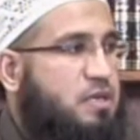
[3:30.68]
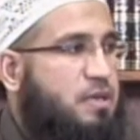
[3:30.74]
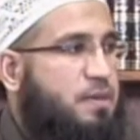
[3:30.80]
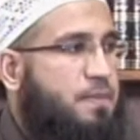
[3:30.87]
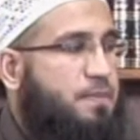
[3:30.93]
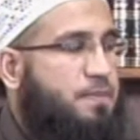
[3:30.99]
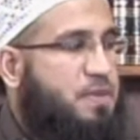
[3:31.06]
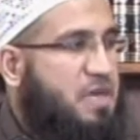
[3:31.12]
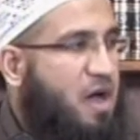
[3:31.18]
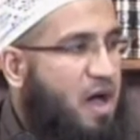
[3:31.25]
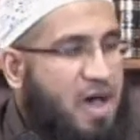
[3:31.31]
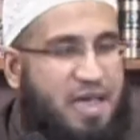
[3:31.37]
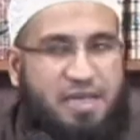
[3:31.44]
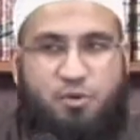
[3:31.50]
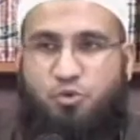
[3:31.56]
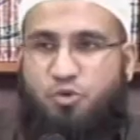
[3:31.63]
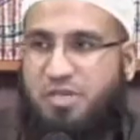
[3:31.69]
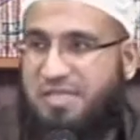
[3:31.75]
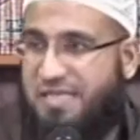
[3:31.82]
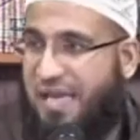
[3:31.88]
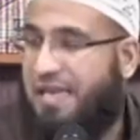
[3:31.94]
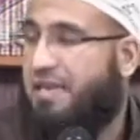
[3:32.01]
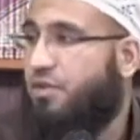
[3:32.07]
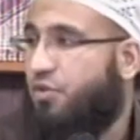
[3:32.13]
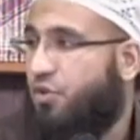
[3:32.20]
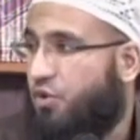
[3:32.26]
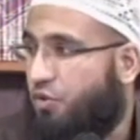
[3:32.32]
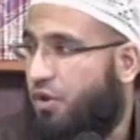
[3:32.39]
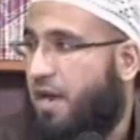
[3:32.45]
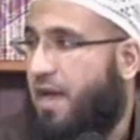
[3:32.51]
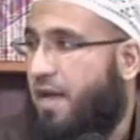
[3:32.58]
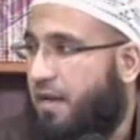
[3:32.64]
behind reciting the
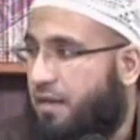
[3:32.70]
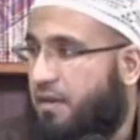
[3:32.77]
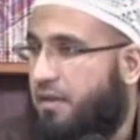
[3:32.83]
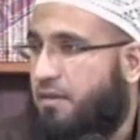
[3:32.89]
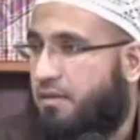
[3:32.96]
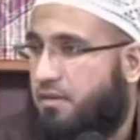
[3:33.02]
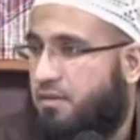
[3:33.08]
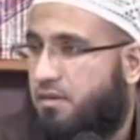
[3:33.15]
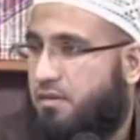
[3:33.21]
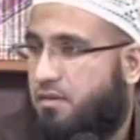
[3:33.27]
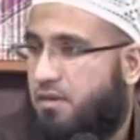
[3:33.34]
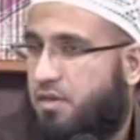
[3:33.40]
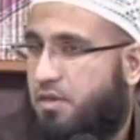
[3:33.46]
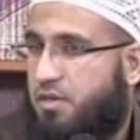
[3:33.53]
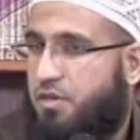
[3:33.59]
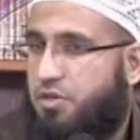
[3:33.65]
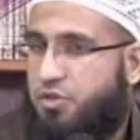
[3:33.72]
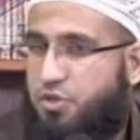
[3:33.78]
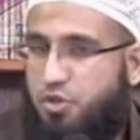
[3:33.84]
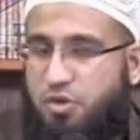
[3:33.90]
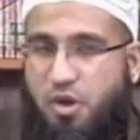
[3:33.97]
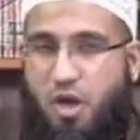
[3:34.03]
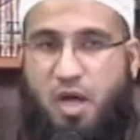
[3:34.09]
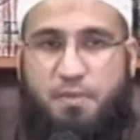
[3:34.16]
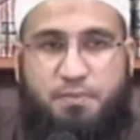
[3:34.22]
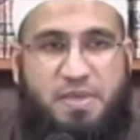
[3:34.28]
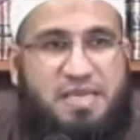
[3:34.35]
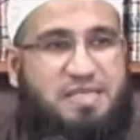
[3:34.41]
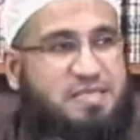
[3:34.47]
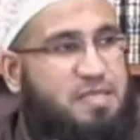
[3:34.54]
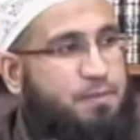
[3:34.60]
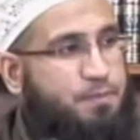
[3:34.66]
Qur'an should not be
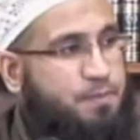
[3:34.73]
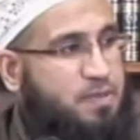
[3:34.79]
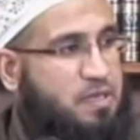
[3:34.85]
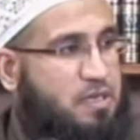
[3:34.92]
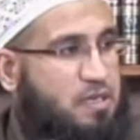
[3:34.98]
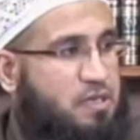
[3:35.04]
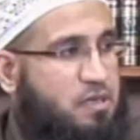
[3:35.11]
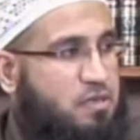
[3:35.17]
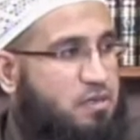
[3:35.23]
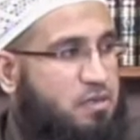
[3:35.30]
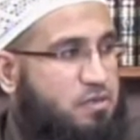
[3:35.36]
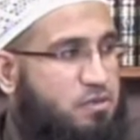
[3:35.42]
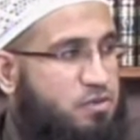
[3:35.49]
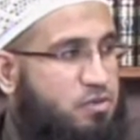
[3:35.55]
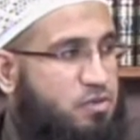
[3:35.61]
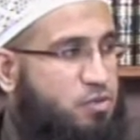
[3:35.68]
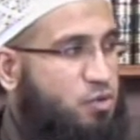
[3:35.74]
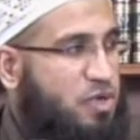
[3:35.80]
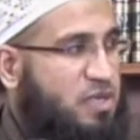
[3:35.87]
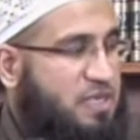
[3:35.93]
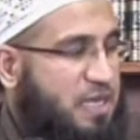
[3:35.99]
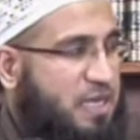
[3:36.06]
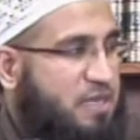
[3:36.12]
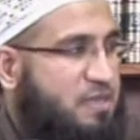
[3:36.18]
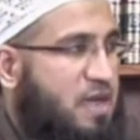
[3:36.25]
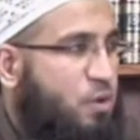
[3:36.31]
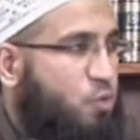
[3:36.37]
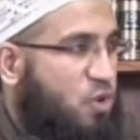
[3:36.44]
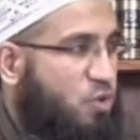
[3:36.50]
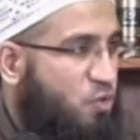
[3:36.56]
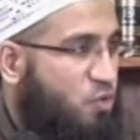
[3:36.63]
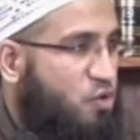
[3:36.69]
simply to attain that
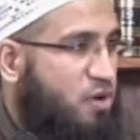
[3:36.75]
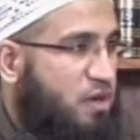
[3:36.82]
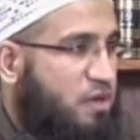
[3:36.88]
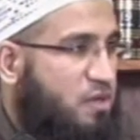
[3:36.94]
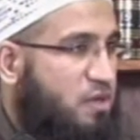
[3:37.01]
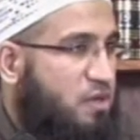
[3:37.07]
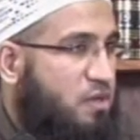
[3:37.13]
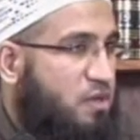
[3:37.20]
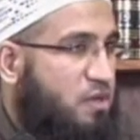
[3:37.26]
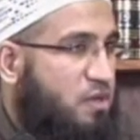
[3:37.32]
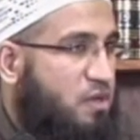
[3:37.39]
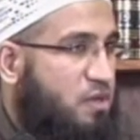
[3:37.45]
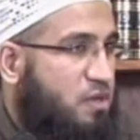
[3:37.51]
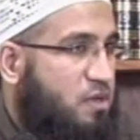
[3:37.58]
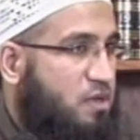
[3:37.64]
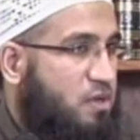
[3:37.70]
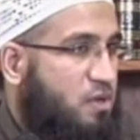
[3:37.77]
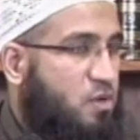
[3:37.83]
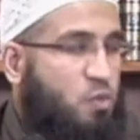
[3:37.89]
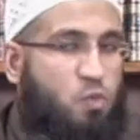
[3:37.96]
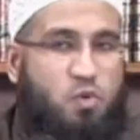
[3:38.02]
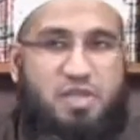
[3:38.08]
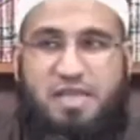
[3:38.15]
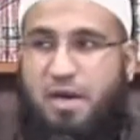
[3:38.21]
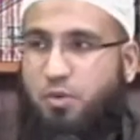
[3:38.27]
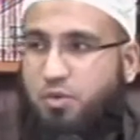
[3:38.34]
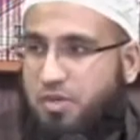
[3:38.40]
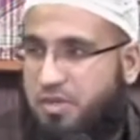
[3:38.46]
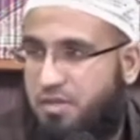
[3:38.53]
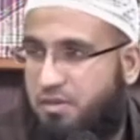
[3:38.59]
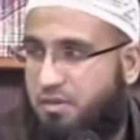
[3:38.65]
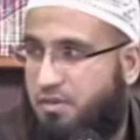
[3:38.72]
reward without
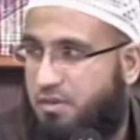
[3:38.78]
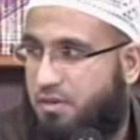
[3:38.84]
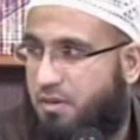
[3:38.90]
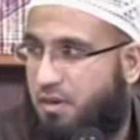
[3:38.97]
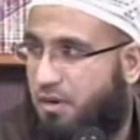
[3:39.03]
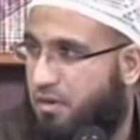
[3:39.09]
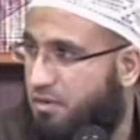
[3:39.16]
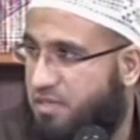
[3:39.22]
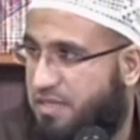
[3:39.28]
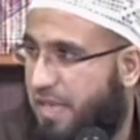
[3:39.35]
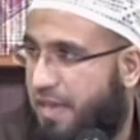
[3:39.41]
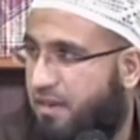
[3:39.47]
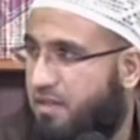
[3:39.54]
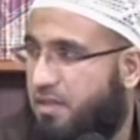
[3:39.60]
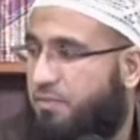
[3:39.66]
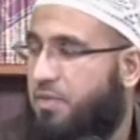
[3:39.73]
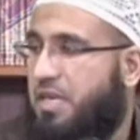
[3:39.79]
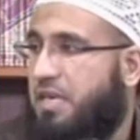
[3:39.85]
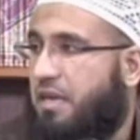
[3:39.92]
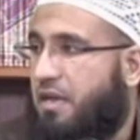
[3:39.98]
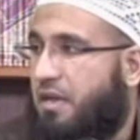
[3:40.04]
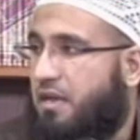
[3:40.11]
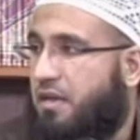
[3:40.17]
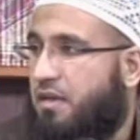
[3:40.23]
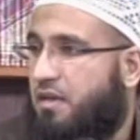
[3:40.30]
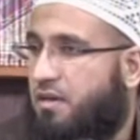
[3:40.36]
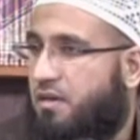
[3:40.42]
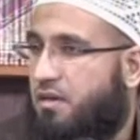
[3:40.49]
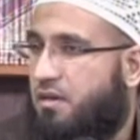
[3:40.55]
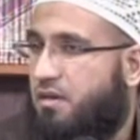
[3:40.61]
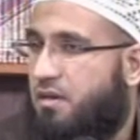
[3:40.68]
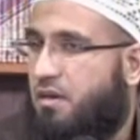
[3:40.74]
understanding the meaning
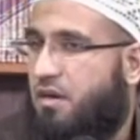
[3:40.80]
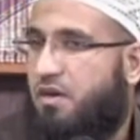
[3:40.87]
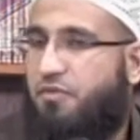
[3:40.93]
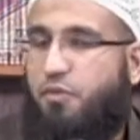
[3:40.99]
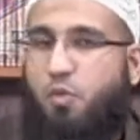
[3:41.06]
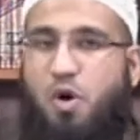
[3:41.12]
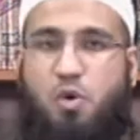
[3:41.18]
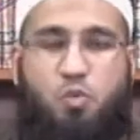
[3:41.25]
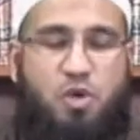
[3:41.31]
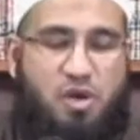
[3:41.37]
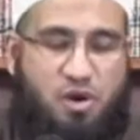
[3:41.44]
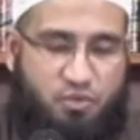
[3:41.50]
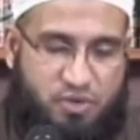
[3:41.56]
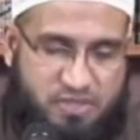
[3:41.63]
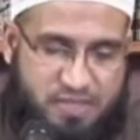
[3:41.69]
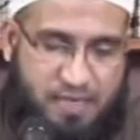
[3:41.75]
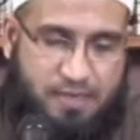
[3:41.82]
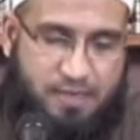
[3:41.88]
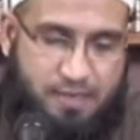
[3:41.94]
of what we are reciting.